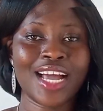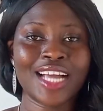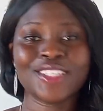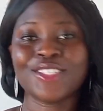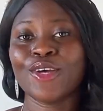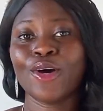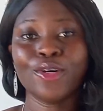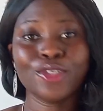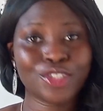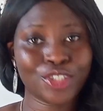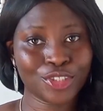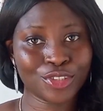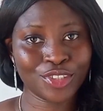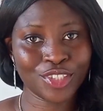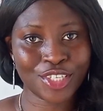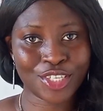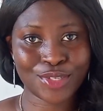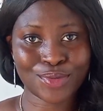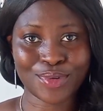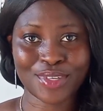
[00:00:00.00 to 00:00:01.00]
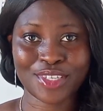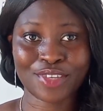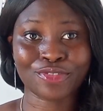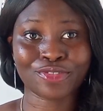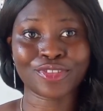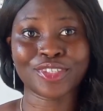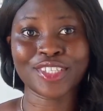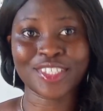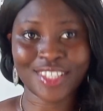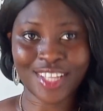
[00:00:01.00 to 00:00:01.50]
I told you this was a
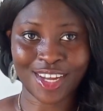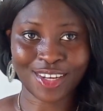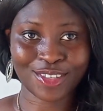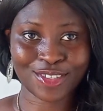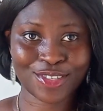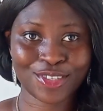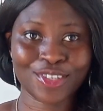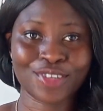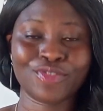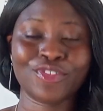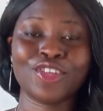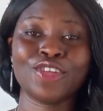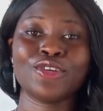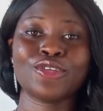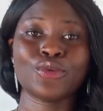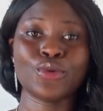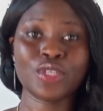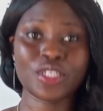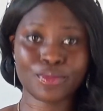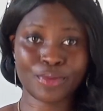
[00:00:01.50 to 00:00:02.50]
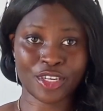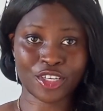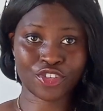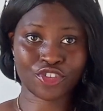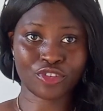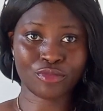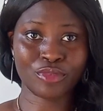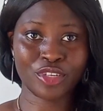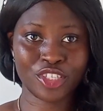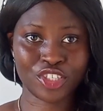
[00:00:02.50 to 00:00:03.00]
freestyle, so the video is going to be
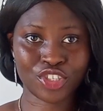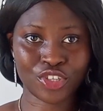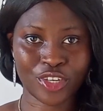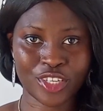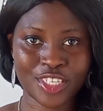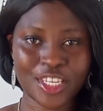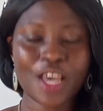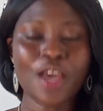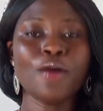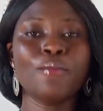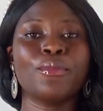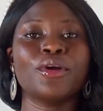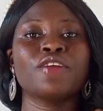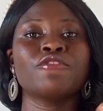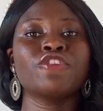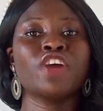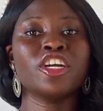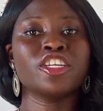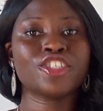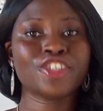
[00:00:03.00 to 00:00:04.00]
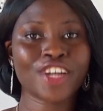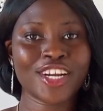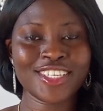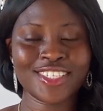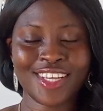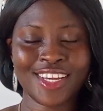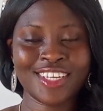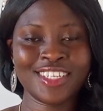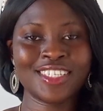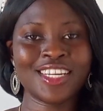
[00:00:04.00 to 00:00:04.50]
extremely short. But if you're
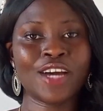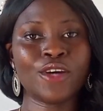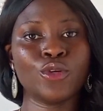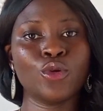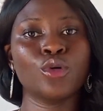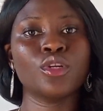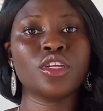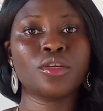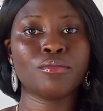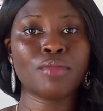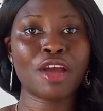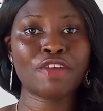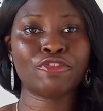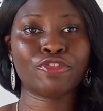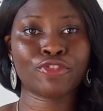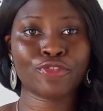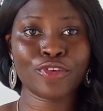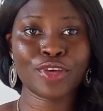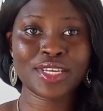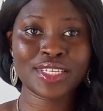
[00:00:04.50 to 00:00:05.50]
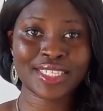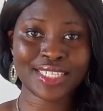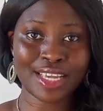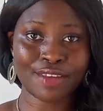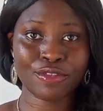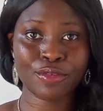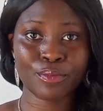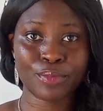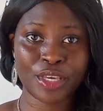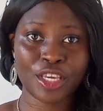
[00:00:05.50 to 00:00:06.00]
interested in downloading my free
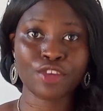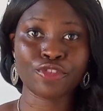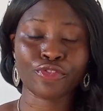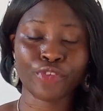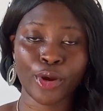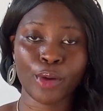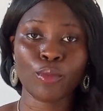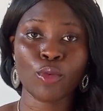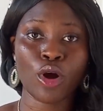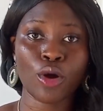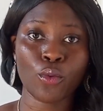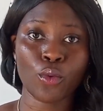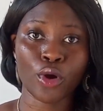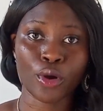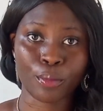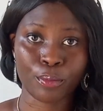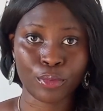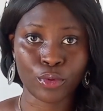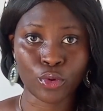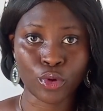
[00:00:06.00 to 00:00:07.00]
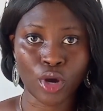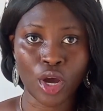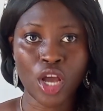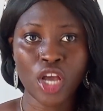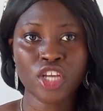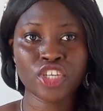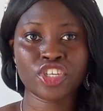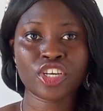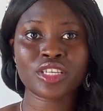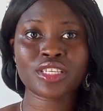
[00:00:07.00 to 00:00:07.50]
7P framework workbook,
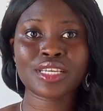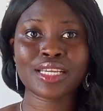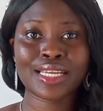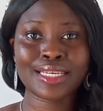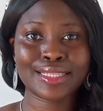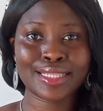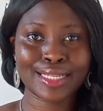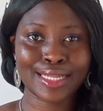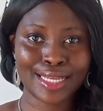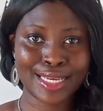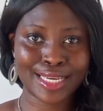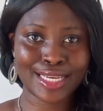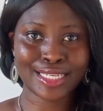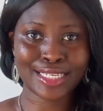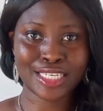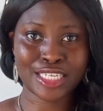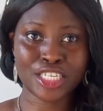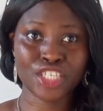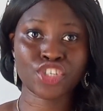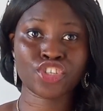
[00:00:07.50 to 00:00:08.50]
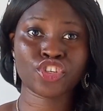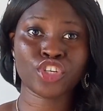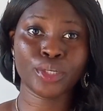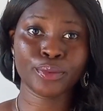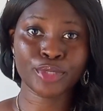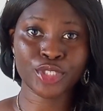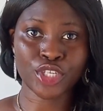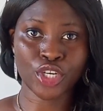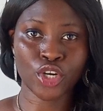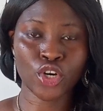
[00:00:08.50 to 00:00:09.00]
just click the link in the
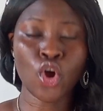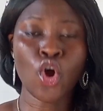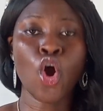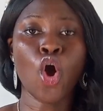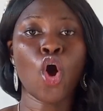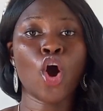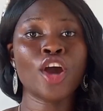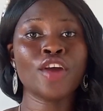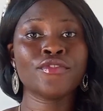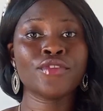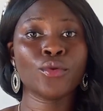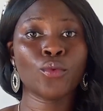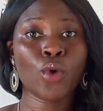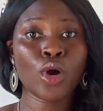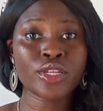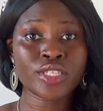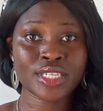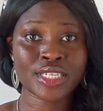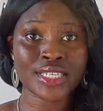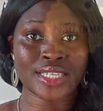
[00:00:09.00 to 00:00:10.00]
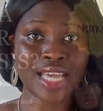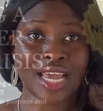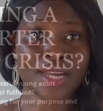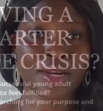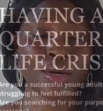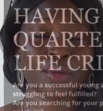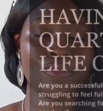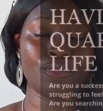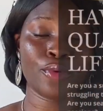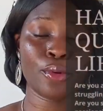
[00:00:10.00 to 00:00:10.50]
description. Or if you want to
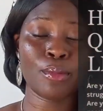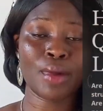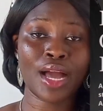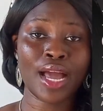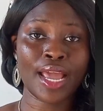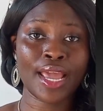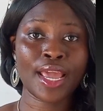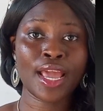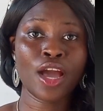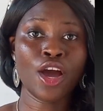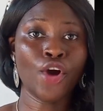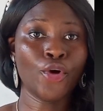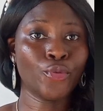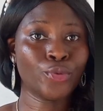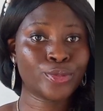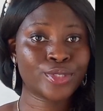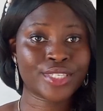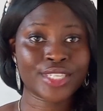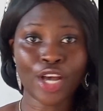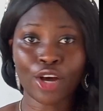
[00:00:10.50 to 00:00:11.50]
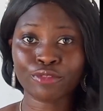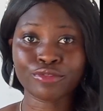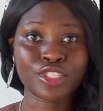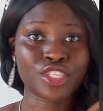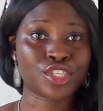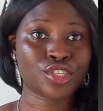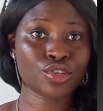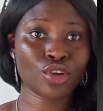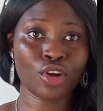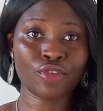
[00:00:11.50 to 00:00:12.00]
sign up for my
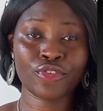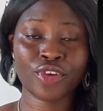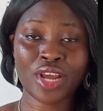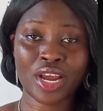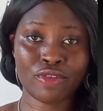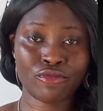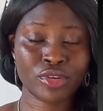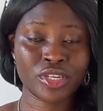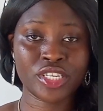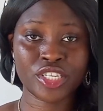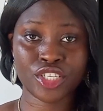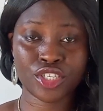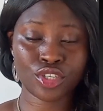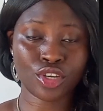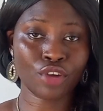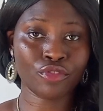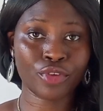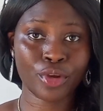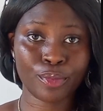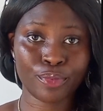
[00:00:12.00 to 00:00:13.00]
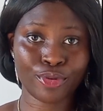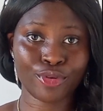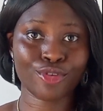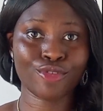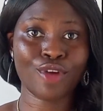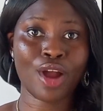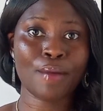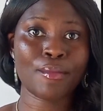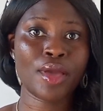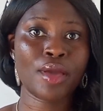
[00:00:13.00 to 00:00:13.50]
self-discovery and rediscovery
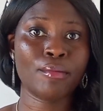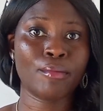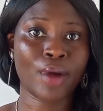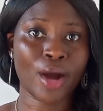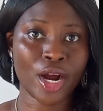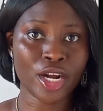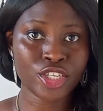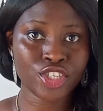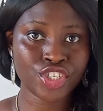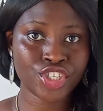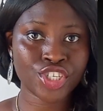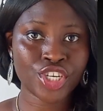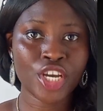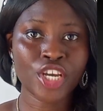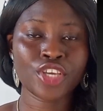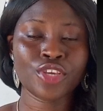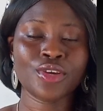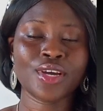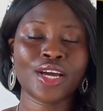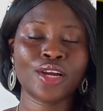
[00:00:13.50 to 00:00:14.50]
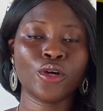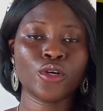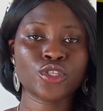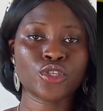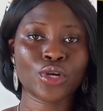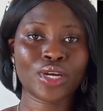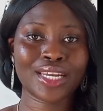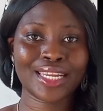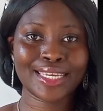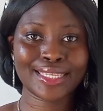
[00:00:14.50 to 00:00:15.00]
program in March, you can
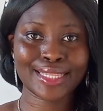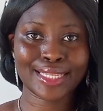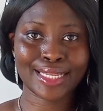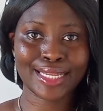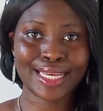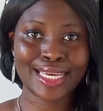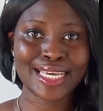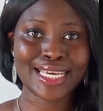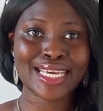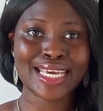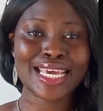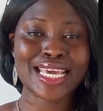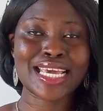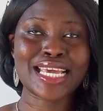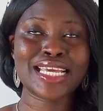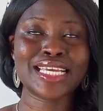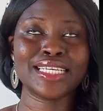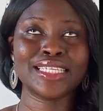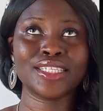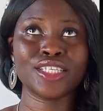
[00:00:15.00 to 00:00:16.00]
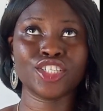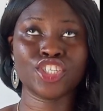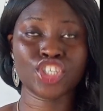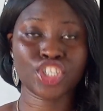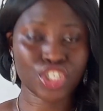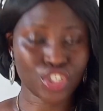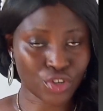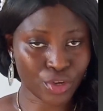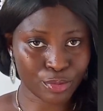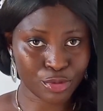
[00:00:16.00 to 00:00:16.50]
also click the link in the
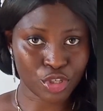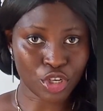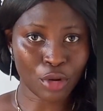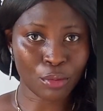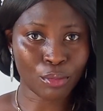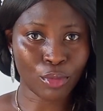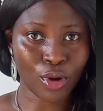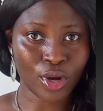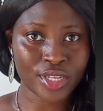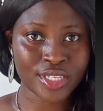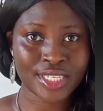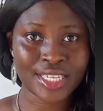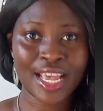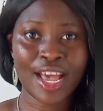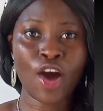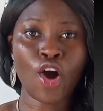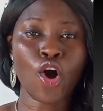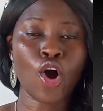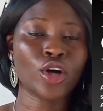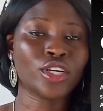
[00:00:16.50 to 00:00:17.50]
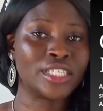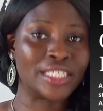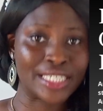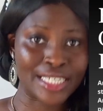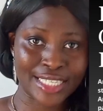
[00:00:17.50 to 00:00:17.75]
description box. All the